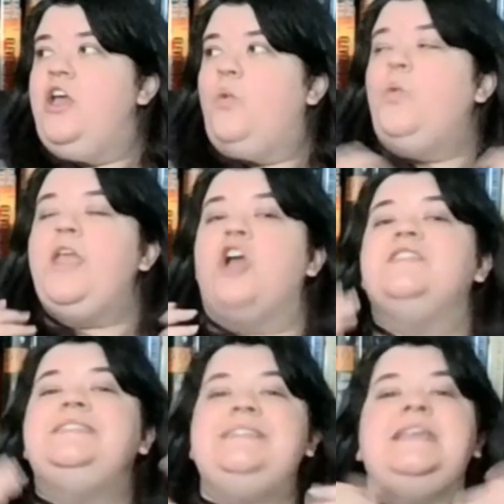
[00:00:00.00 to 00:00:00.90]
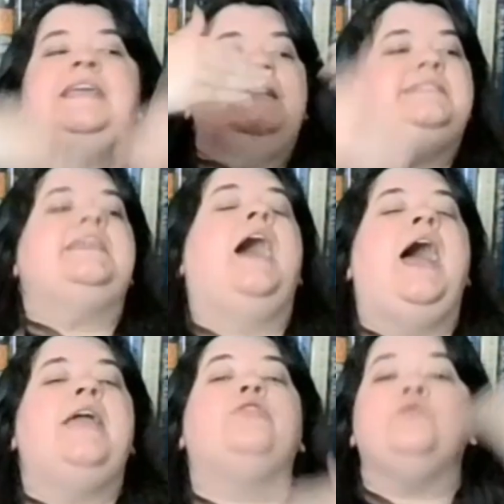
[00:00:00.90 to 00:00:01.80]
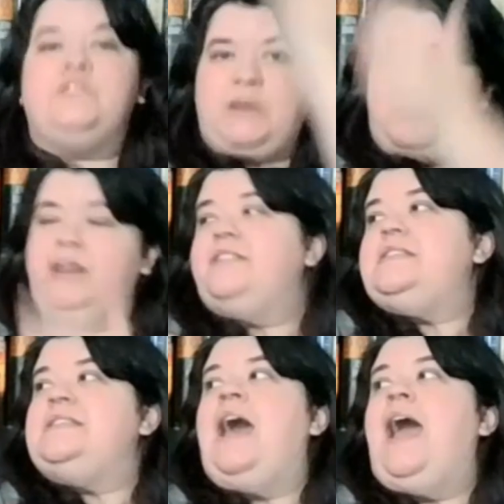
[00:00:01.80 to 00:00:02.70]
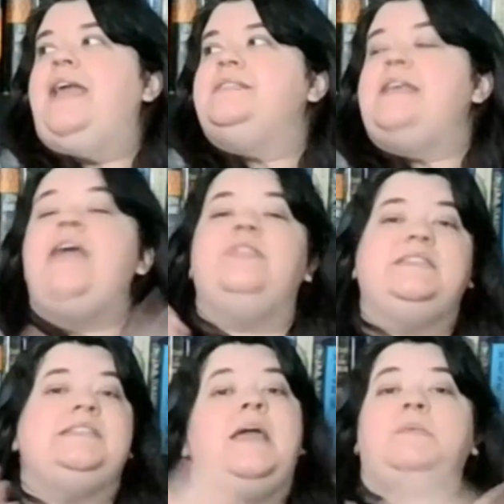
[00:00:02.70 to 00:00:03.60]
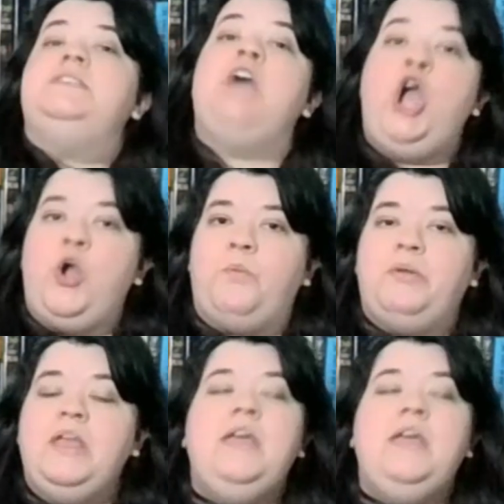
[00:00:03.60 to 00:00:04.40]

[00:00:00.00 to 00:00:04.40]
we are seeing Skye through someone else's eyes, and this time it's Hope,